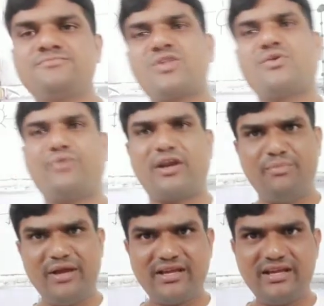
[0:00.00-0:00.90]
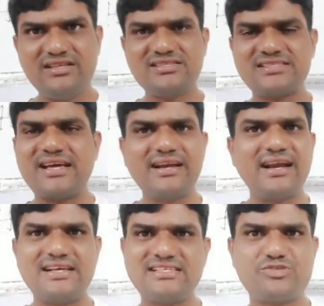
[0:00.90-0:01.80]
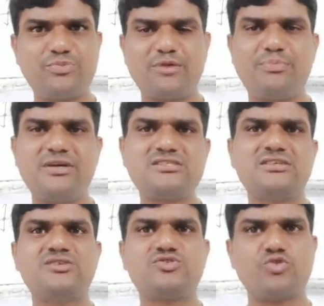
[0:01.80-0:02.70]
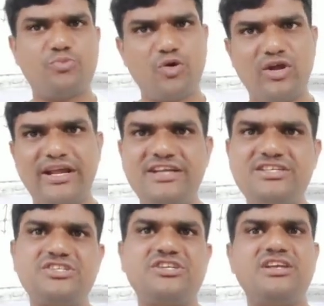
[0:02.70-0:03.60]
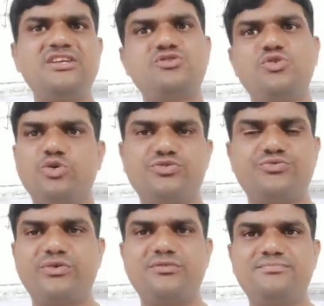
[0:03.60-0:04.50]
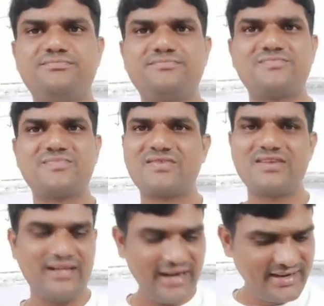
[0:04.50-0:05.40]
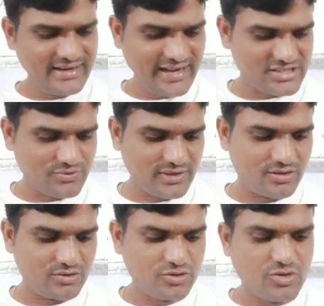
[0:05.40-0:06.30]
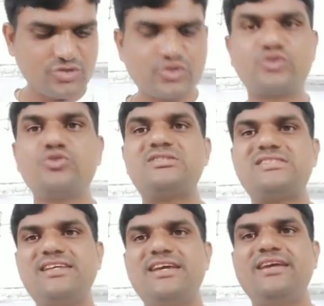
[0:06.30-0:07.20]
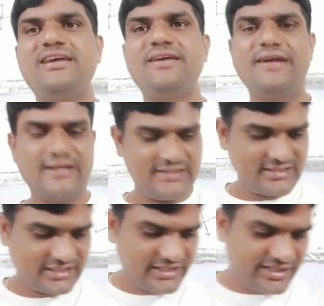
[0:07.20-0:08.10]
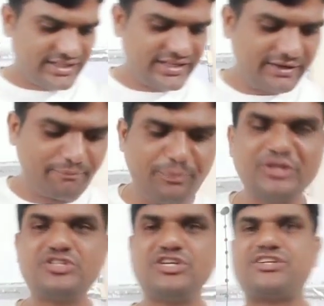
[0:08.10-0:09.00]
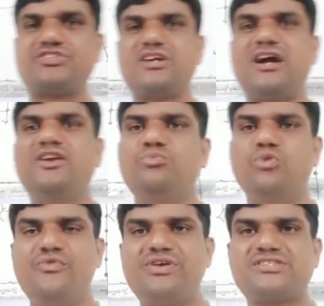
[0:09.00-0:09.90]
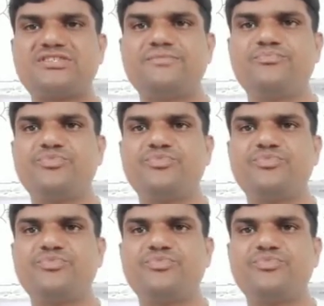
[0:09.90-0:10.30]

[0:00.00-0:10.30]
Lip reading: For making sunglasses purpose, so polarization is useful. Right? Next one. So to see 3D pictures and movies.